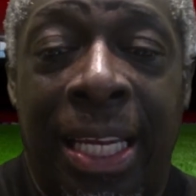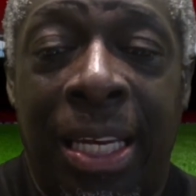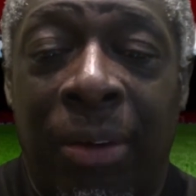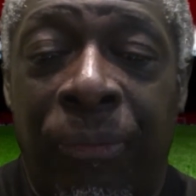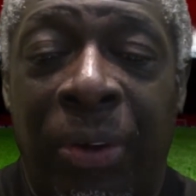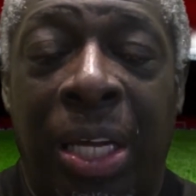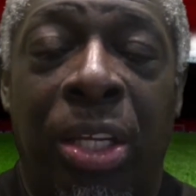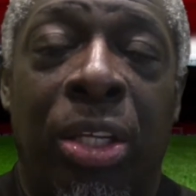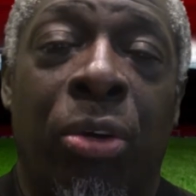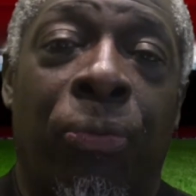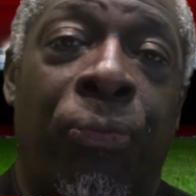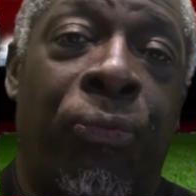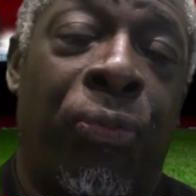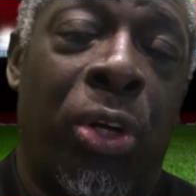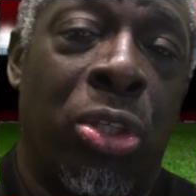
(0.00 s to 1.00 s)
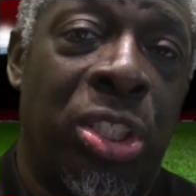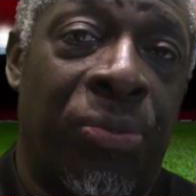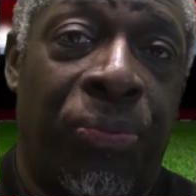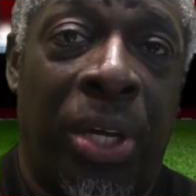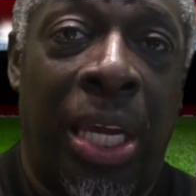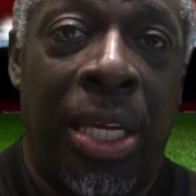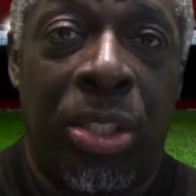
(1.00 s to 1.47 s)
And I think your
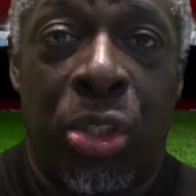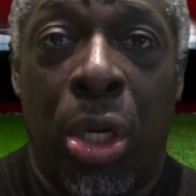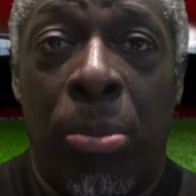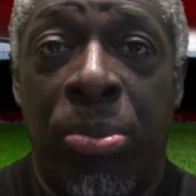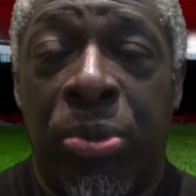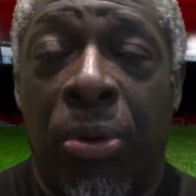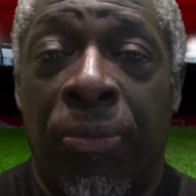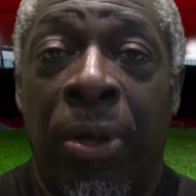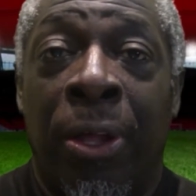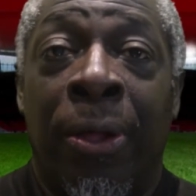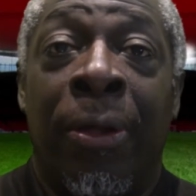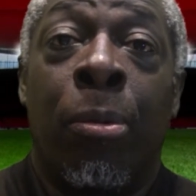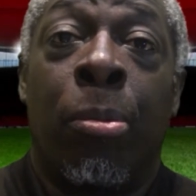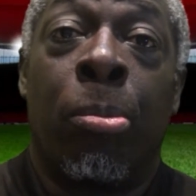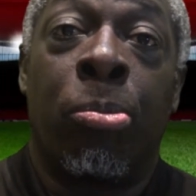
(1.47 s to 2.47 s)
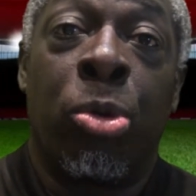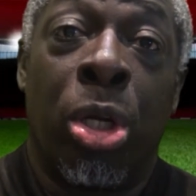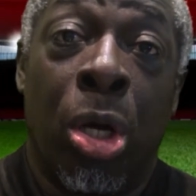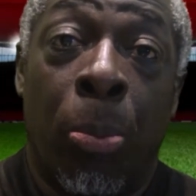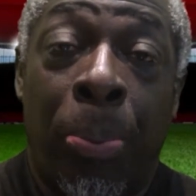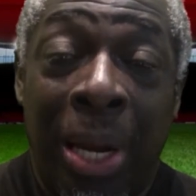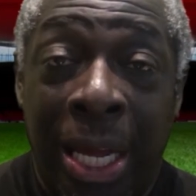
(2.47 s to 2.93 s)
philosophy in terms of
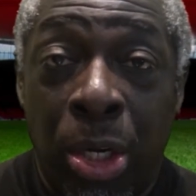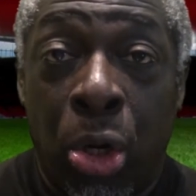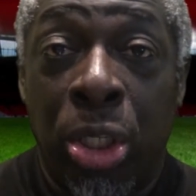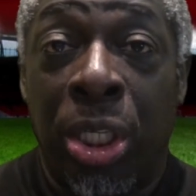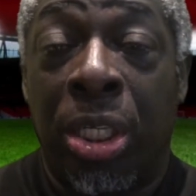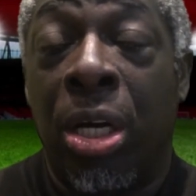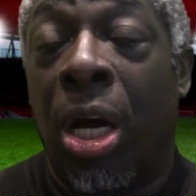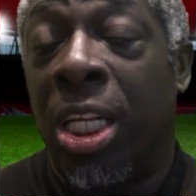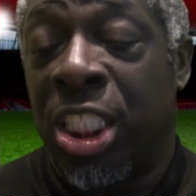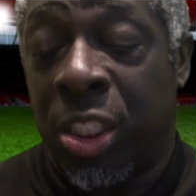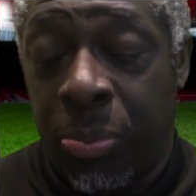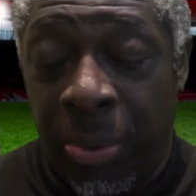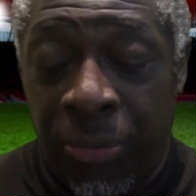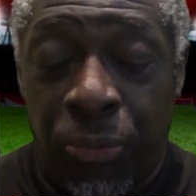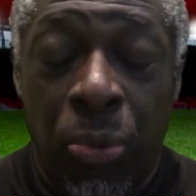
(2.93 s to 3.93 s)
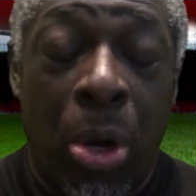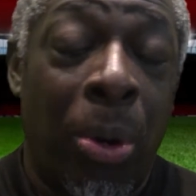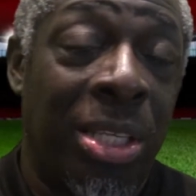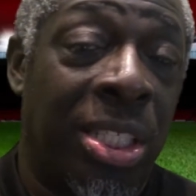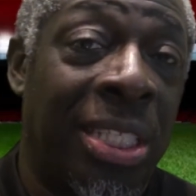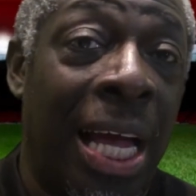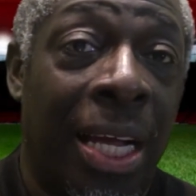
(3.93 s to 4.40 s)
playing Odegaard, Smith Rowe,
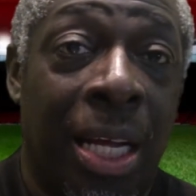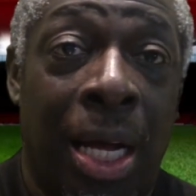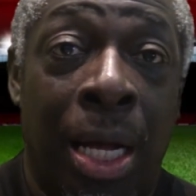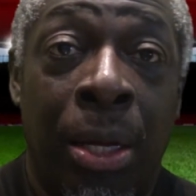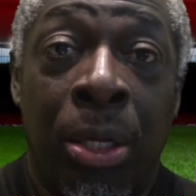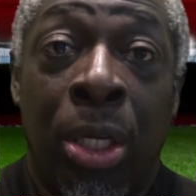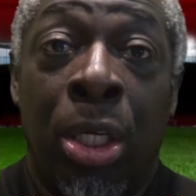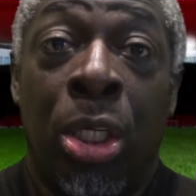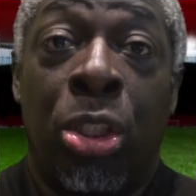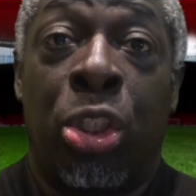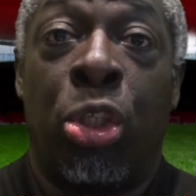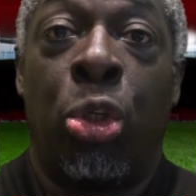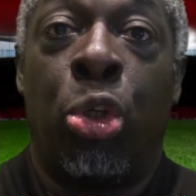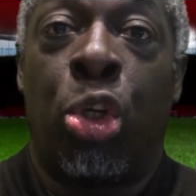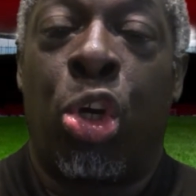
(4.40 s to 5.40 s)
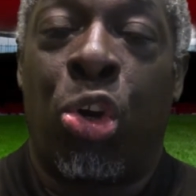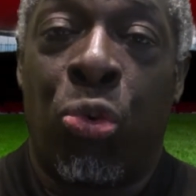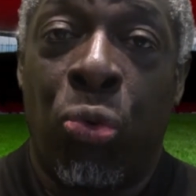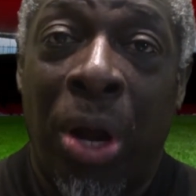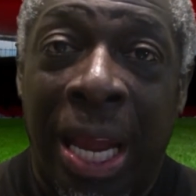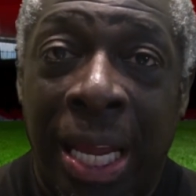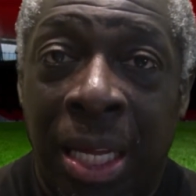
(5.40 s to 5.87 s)
and Saka to
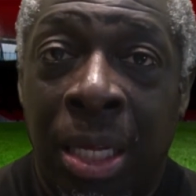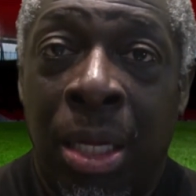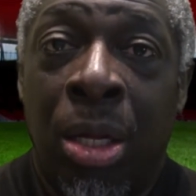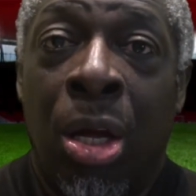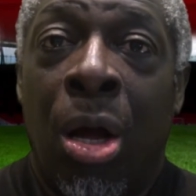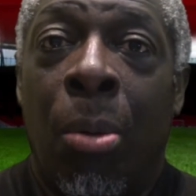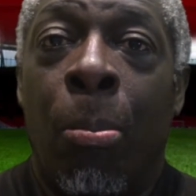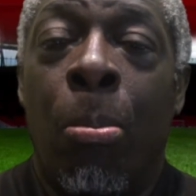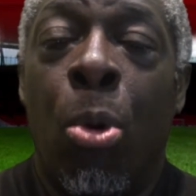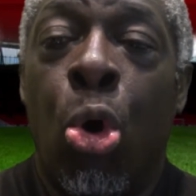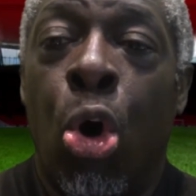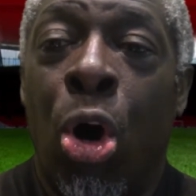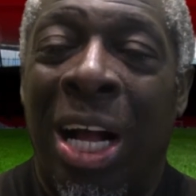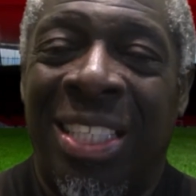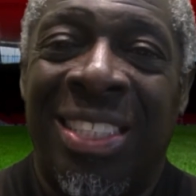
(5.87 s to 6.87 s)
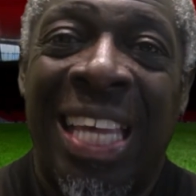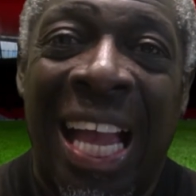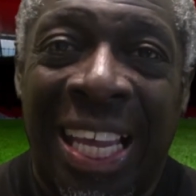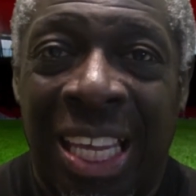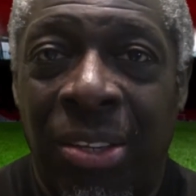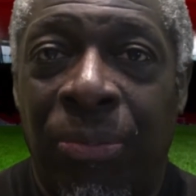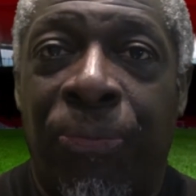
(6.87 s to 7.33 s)
create more
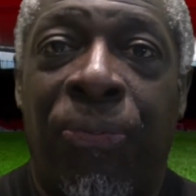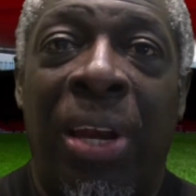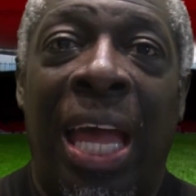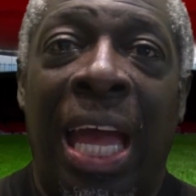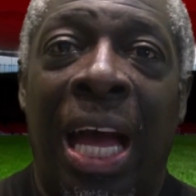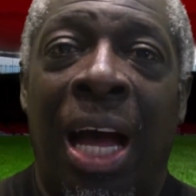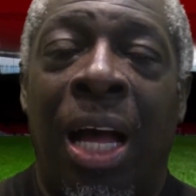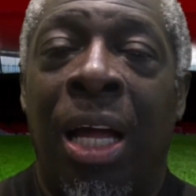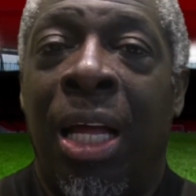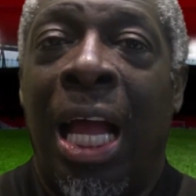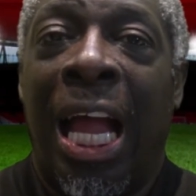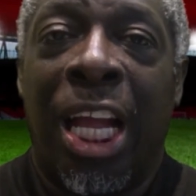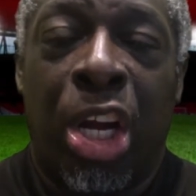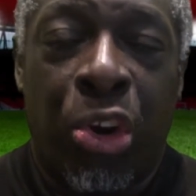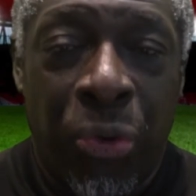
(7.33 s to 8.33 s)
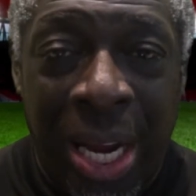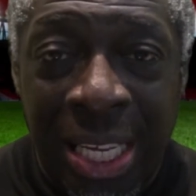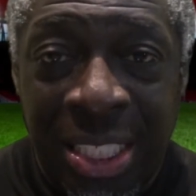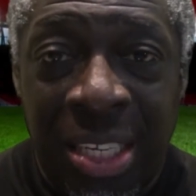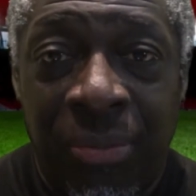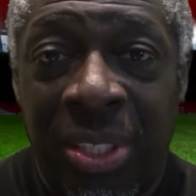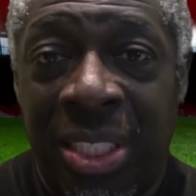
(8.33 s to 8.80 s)
attacking flair and
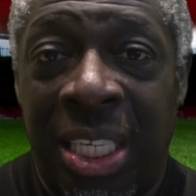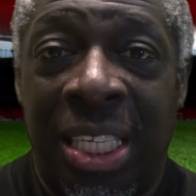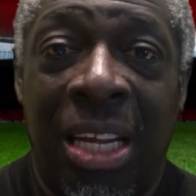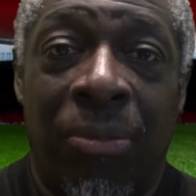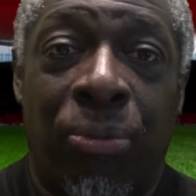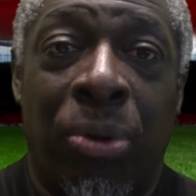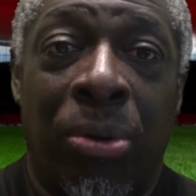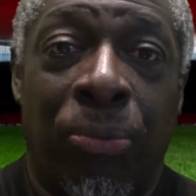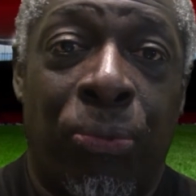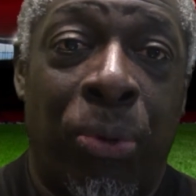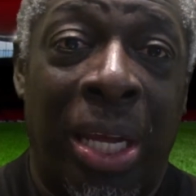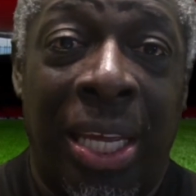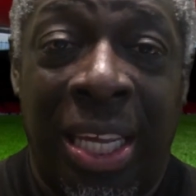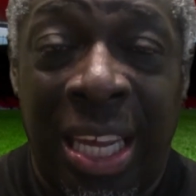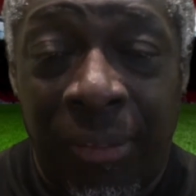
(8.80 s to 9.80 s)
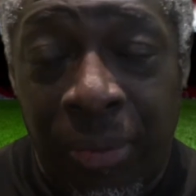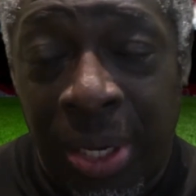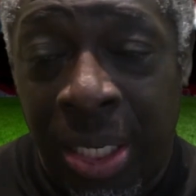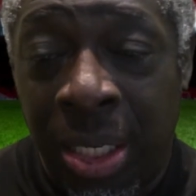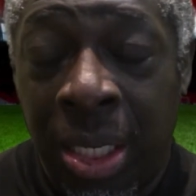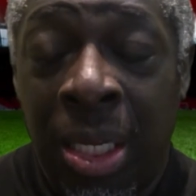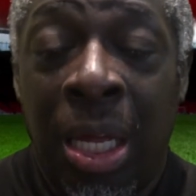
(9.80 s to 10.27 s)
creativity in that front three,
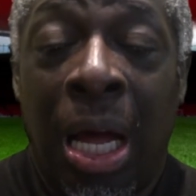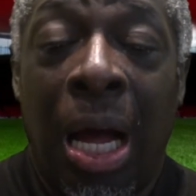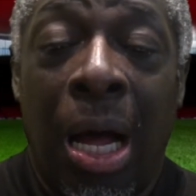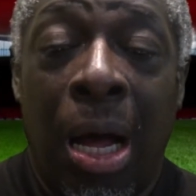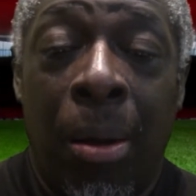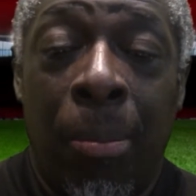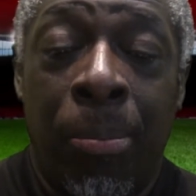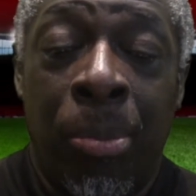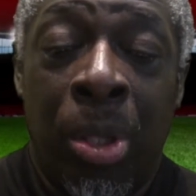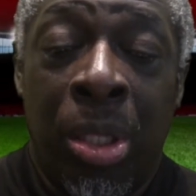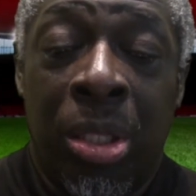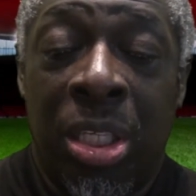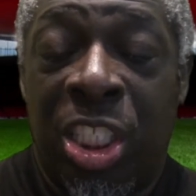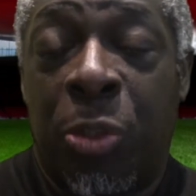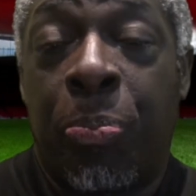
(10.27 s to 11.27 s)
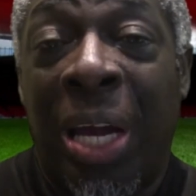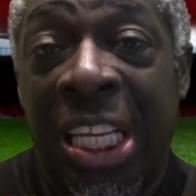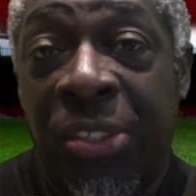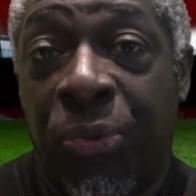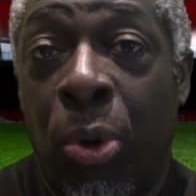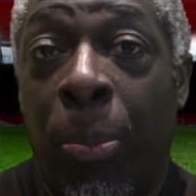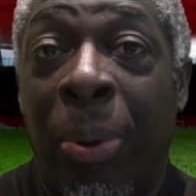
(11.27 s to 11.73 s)
giving the space
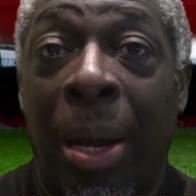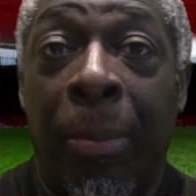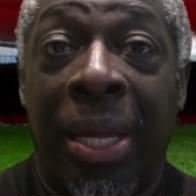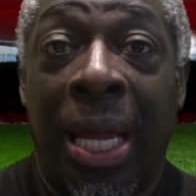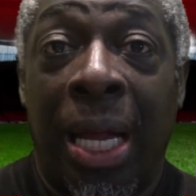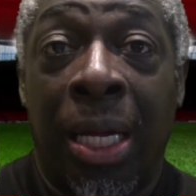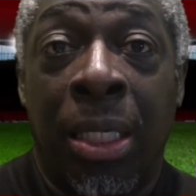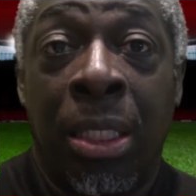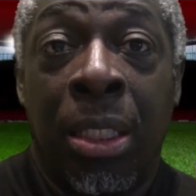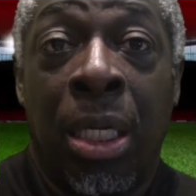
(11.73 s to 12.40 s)
for Aubameyang